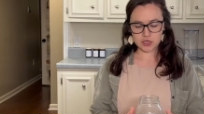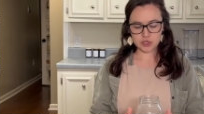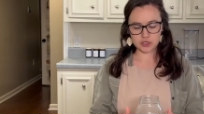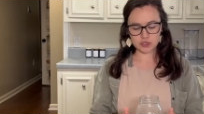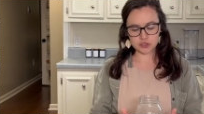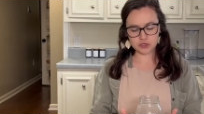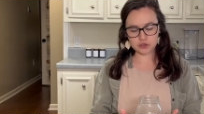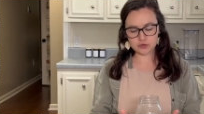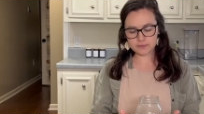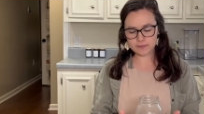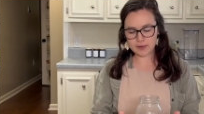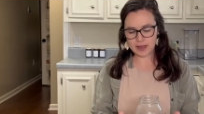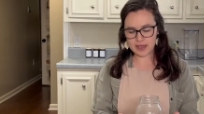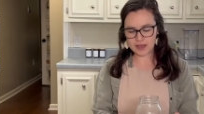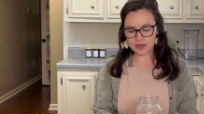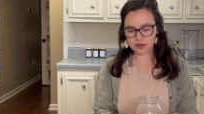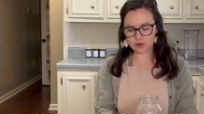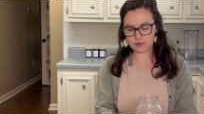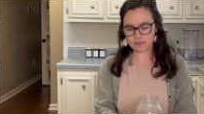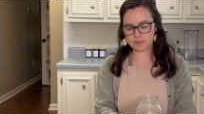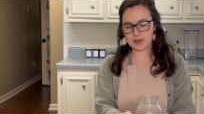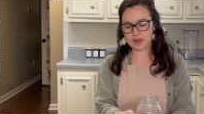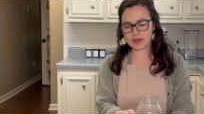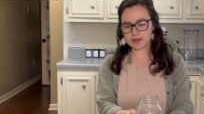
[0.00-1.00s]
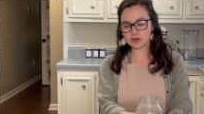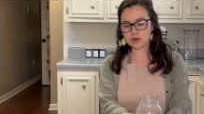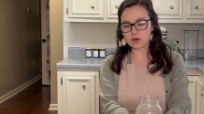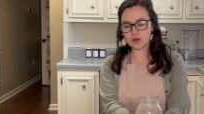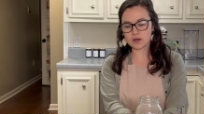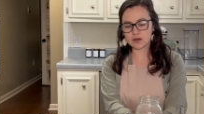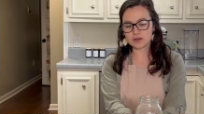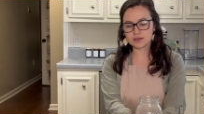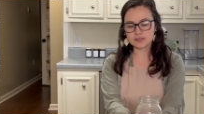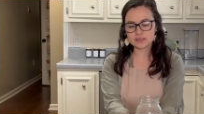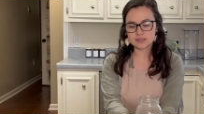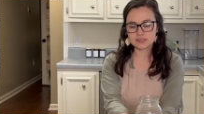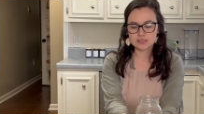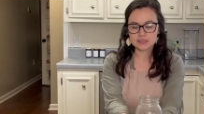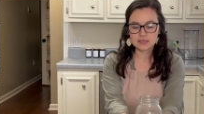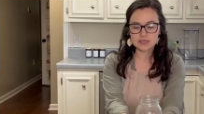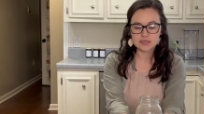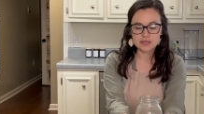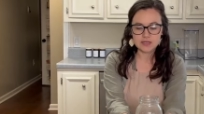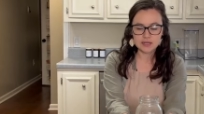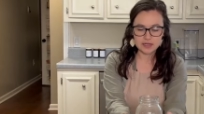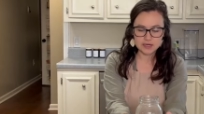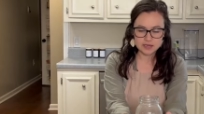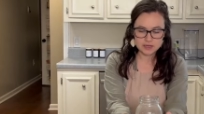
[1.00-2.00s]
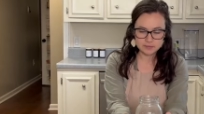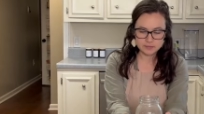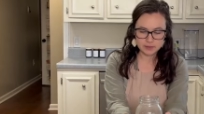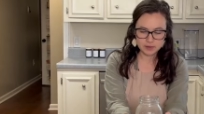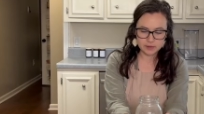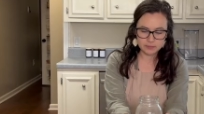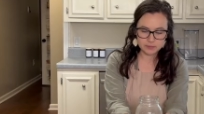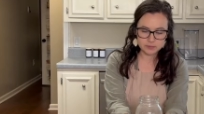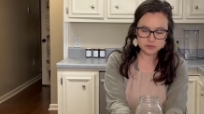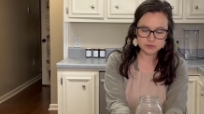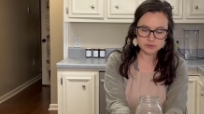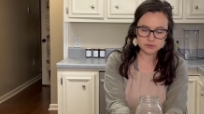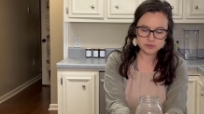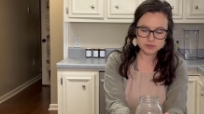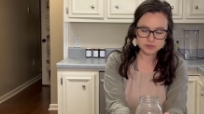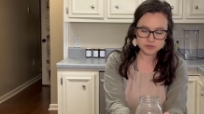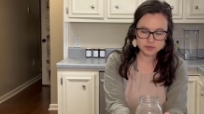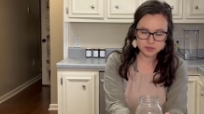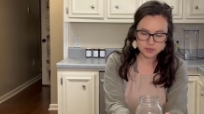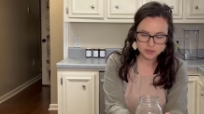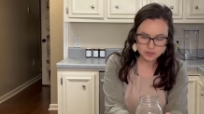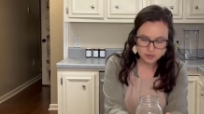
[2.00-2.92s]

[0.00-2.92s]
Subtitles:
You may or may not see any bubbles